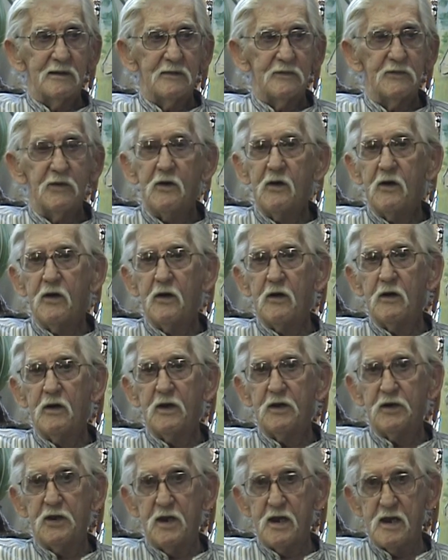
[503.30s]
very
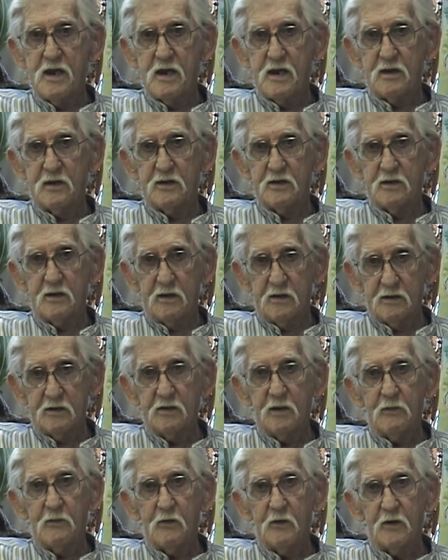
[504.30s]
early teens
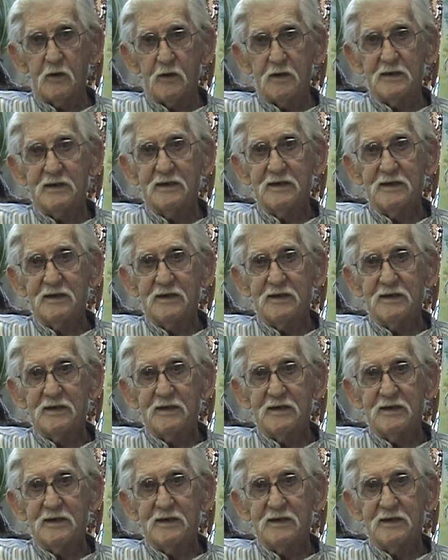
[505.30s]
somewhere.